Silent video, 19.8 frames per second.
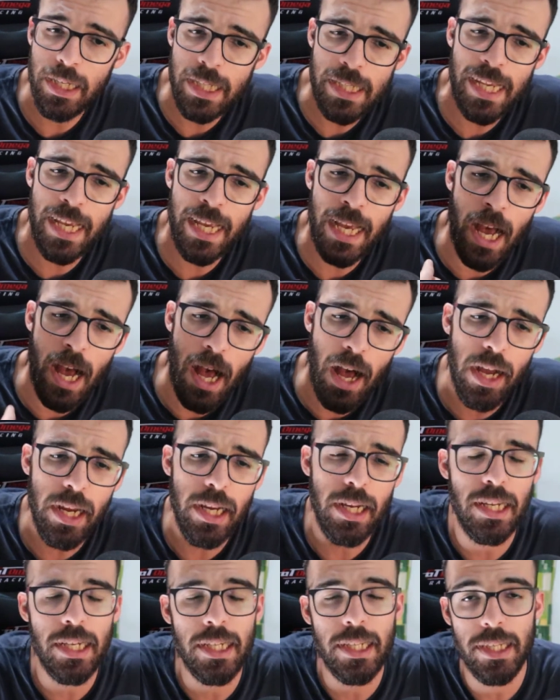is a
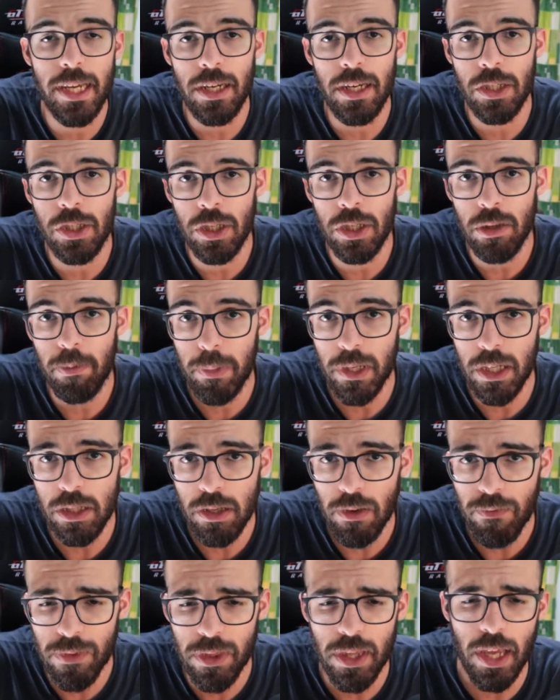highly intelligent piece
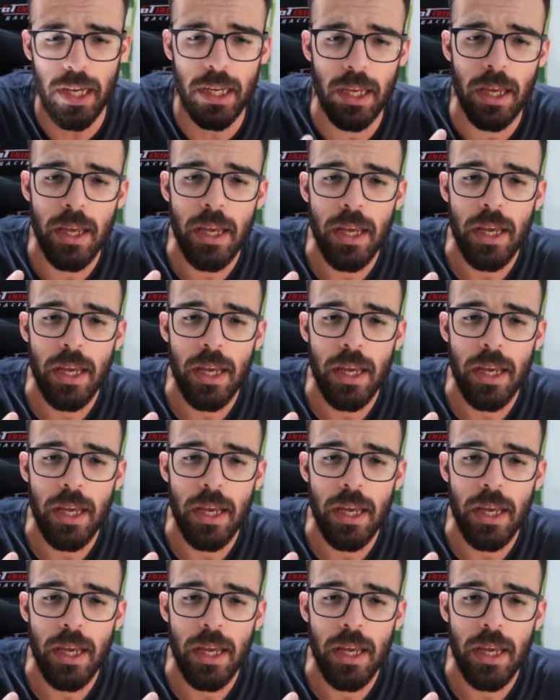of tech,